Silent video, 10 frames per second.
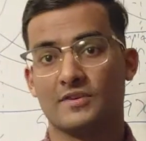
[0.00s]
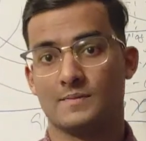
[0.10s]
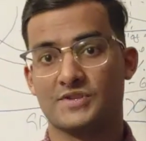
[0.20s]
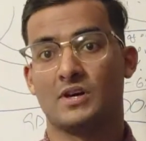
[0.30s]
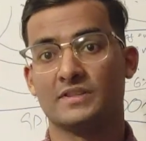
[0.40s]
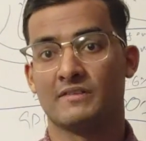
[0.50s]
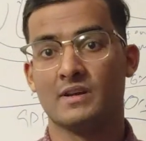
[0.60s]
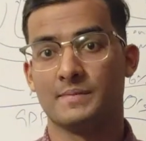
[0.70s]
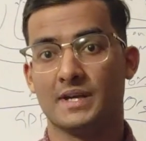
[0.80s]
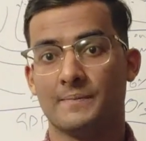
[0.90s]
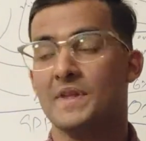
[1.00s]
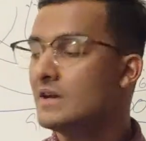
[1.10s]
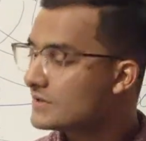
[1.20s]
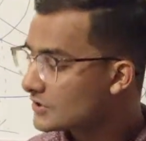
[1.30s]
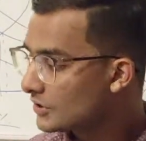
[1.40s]
from Saudi Arabia.
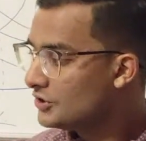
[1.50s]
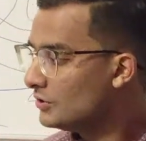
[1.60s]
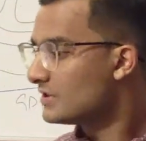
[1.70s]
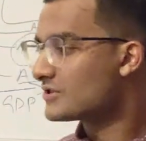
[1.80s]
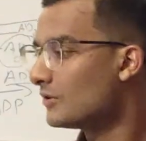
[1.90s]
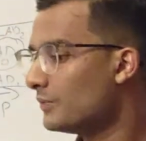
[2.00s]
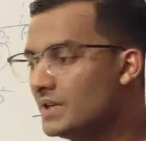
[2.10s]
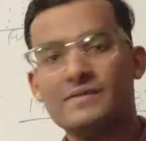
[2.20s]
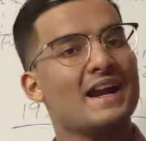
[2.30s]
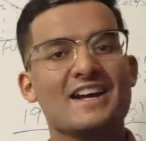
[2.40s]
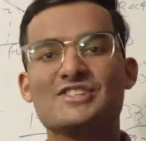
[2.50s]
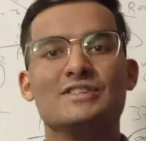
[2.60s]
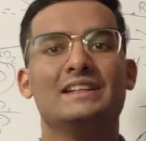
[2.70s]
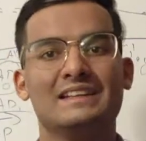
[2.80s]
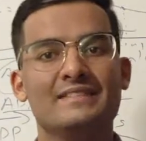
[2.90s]
So we were
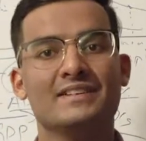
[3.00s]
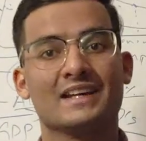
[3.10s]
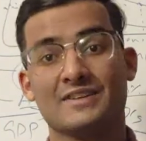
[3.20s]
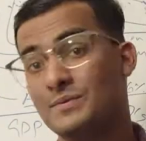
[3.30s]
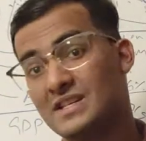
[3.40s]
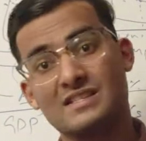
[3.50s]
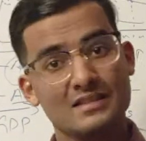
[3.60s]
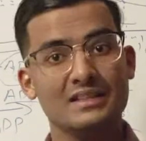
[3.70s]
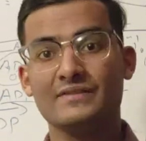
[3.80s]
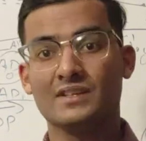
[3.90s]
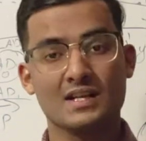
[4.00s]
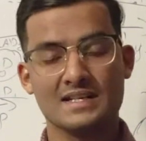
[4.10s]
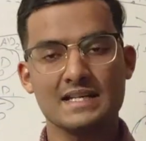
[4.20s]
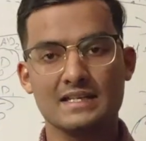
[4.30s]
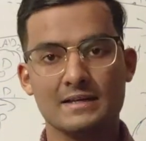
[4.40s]
actually living, and we are still living in a
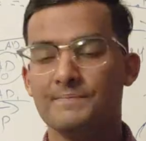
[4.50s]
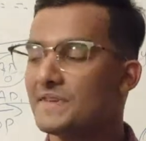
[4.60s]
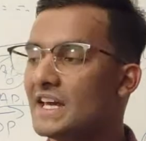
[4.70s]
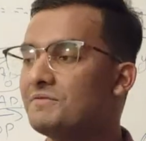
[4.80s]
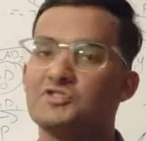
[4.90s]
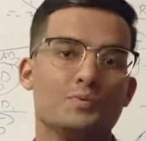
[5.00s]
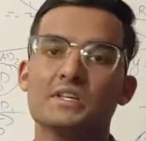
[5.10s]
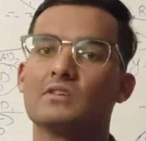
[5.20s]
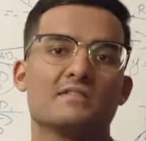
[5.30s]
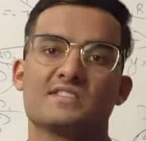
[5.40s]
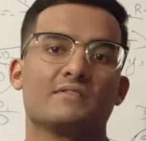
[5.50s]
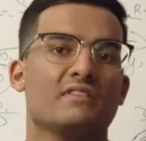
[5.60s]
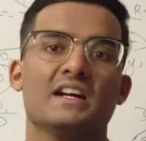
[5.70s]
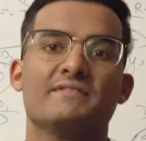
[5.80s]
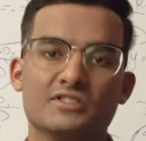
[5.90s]
decade in which we cannot
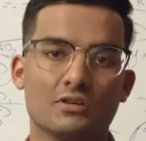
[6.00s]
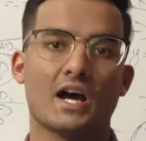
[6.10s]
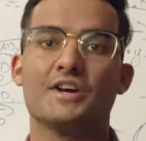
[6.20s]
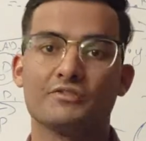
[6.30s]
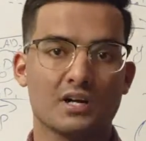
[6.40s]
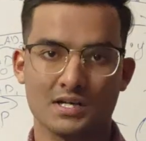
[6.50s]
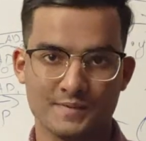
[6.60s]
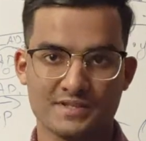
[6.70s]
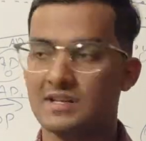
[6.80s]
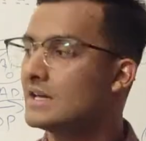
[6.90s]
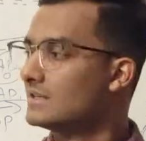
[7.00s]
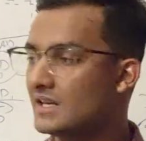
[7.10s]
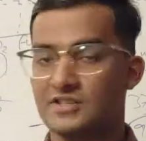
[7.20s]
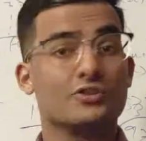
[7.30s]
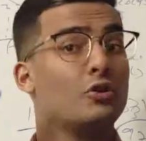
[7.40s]
survive without hydrocarbons.
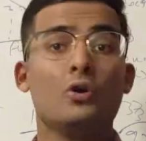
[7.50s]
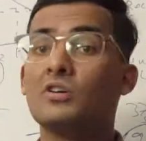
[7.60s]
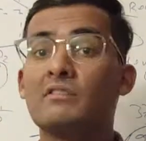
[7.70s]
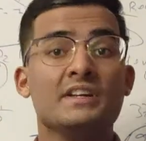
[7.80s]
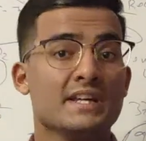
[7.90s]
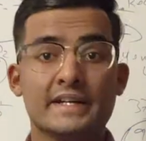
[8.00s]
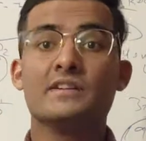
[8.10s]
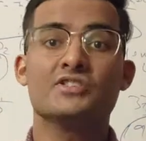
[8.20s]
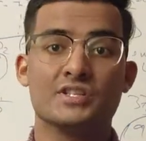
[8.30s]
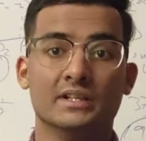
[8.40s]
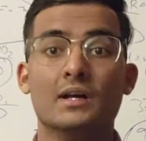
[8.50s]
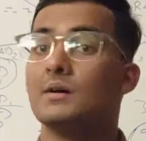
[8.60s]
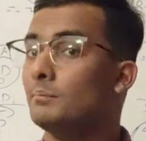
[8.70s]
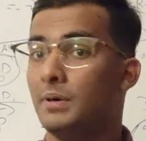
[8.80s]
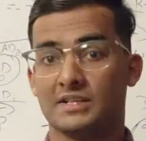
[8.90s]
Yes, go green energy,
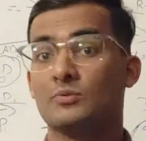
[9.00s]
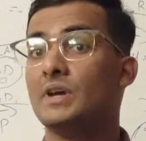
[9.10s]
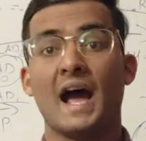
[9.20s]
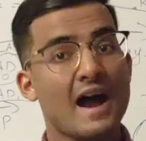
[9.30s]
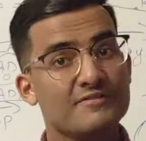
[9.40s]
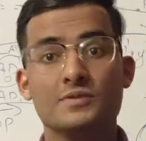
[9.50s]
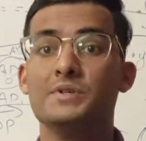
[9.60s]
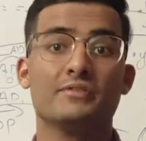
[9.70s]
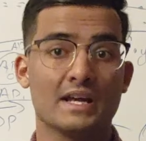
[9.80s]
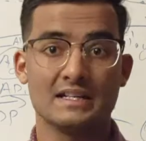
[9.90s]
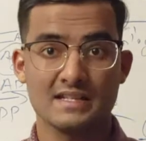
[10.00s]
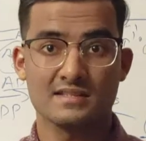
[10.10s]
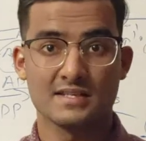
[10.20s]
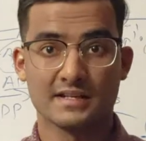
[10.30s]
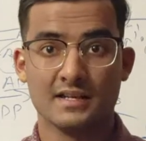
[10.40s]
but we have to be
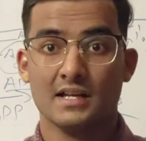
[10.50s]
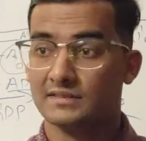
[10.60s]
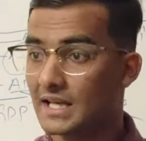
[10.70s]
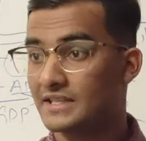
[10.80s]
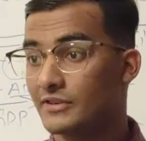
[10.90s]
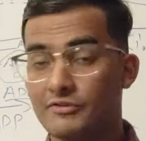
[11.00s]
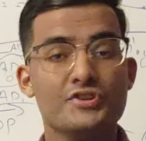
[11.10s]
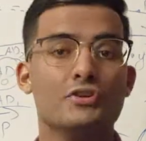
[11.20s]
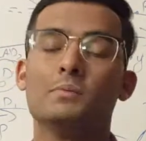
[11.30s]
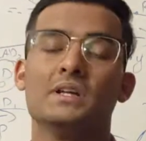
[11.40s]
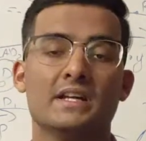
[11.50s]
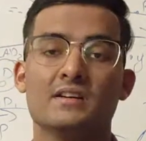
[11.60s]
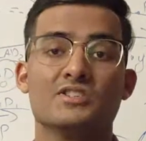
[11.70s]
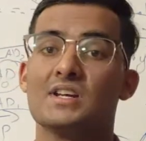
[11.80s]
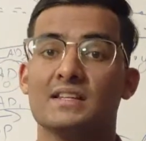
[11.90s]
realistic that the renewable
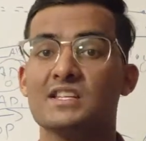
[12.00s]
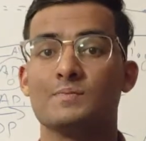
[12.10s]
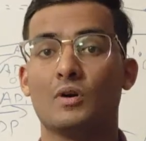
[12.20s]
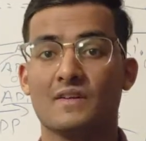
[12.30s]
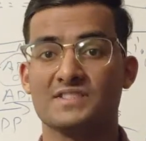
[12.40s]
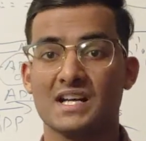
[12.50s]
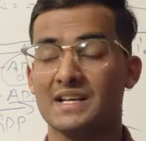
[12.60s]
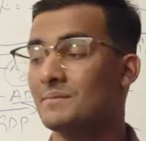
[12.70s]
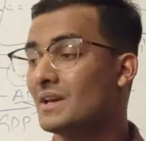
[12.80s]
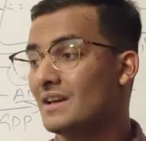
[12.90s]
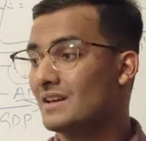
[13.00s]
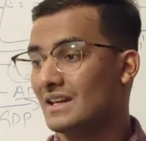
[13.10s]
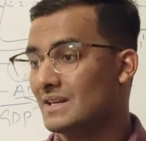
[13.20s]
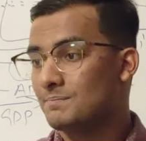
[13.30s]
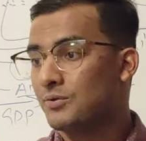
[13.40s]
energy at this point of time,
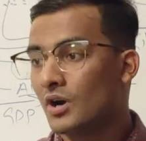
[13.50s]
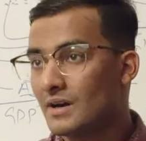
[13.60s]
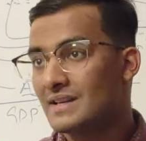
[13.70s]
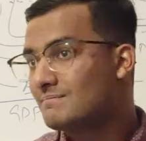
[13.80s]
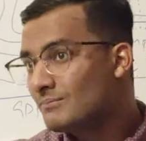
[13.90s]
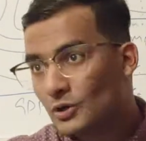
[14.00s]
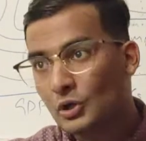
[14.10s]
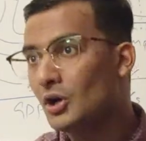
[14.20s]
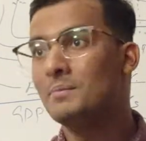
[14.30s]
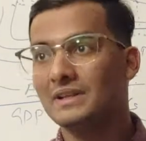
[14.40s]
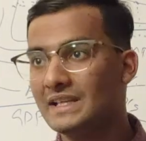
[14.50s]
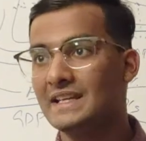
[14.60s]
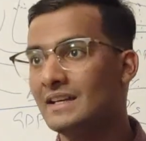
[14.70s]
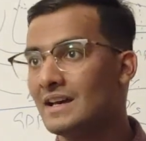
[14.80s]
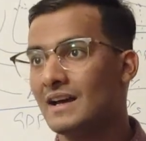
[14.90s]
it
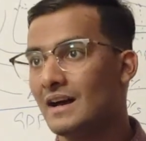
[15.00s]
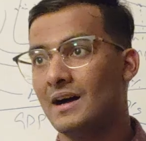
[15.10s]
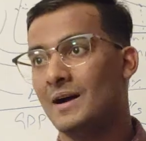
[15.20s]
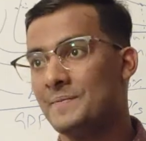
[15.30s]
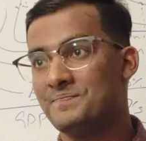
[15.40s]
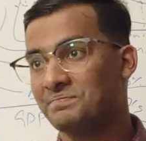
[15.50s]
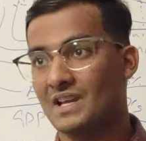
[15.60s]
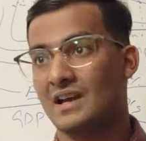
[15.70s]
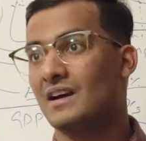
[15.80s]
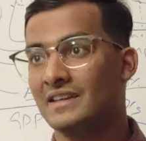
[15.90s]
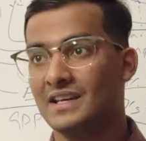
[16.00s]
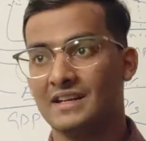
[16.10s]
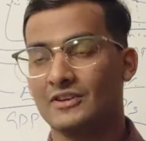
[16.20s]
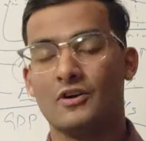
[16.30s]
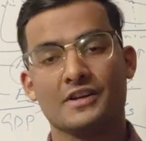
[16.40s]
globally,
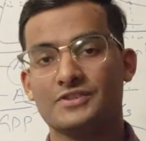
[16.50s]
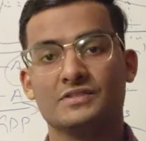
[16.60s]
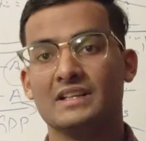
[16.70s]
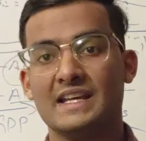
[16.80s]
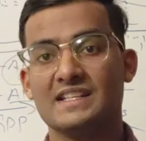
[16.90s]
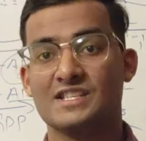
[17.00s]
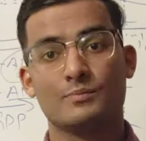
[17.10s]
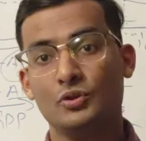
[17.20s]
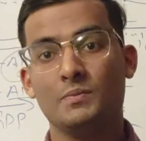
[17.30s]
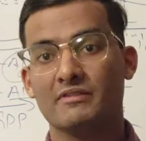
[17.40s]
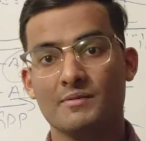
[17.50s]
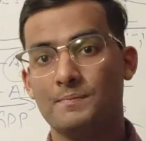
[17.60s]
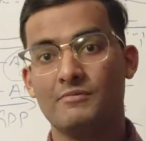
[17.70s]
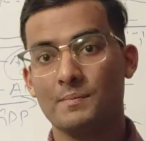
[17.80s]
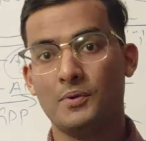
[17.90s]
again, according to the latest Bloomberg
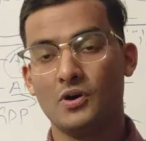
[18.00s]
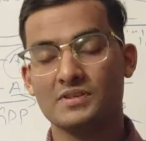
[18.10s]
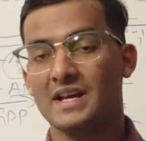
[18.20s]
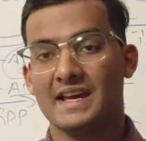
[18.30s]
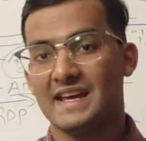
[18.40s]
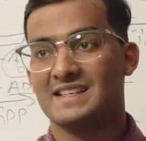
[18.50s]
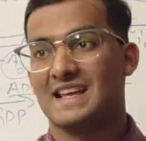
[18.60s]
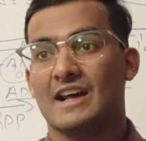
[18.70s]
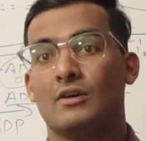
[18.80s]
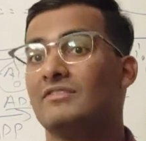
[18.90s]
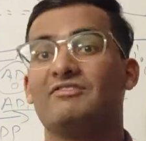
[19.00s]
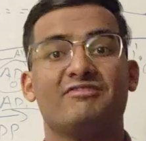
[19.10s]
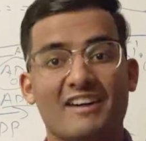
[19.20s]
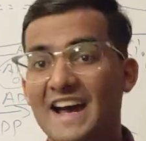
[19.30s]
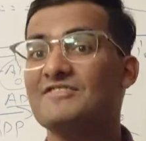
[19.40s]
report, is around
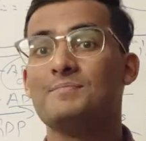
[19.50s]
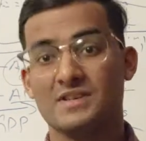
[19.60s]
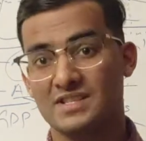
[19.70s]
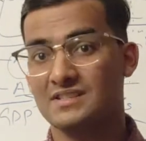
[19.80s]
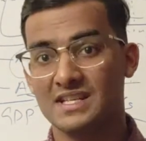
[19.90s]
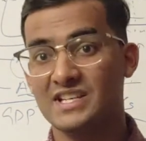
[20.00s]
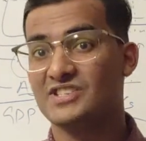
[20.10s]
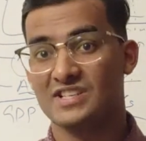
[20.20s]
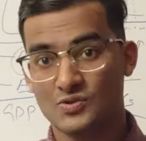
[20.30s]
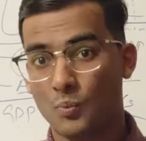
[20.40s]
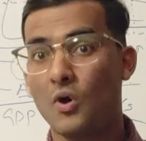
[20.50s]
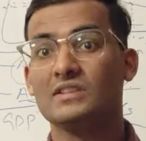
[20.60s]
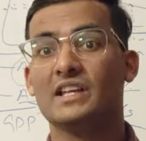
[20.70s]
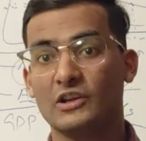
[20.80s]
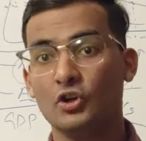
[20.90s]
5% is
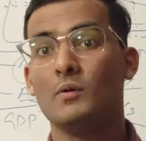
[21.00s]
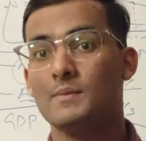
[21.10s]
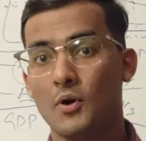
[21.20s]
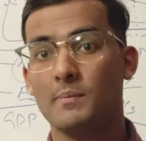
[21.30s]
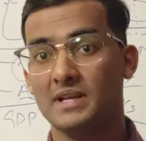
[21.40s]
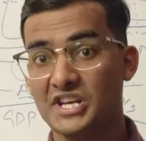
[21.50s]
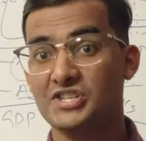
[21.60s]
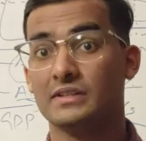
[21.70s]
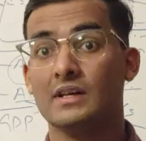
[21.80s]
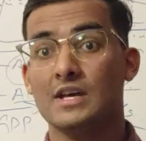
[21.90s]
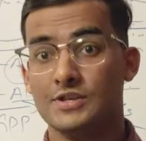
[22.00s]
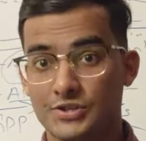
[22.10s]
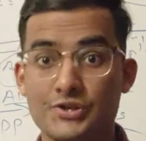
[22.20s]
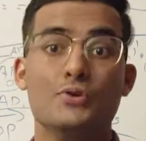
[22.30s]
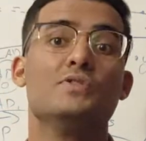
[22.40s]
what the global population
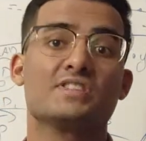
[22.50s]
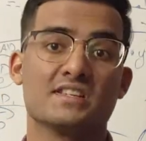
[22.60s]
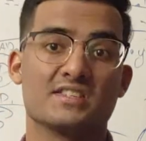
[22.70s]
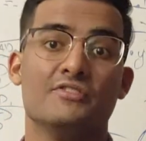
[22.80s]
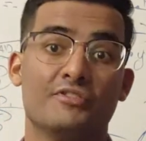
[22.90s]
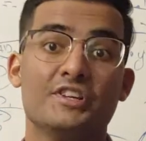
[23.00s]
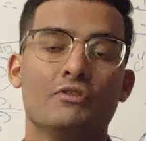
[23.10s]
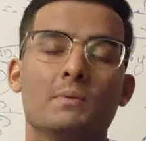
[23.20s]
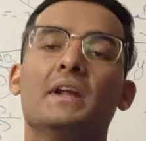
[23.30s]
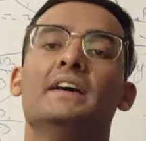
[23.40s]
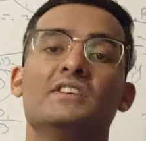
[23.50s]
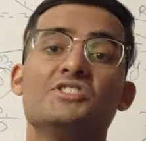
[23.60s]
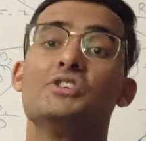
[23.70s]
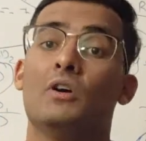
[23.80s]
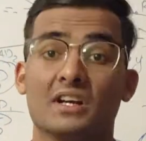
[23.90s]
uses renewable
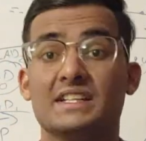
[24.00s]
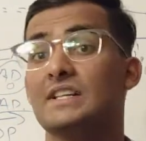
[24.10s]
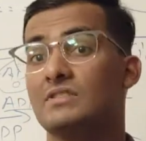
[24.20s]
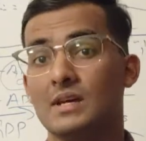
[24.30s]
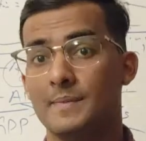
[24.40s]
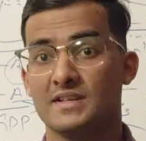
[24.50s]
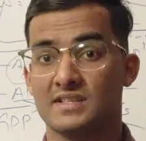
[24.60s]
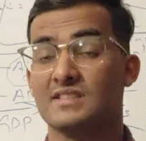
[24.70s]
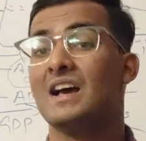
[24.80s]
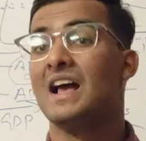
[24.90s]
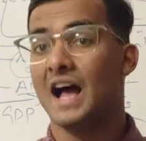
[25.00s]
energy on a day-to-day basis.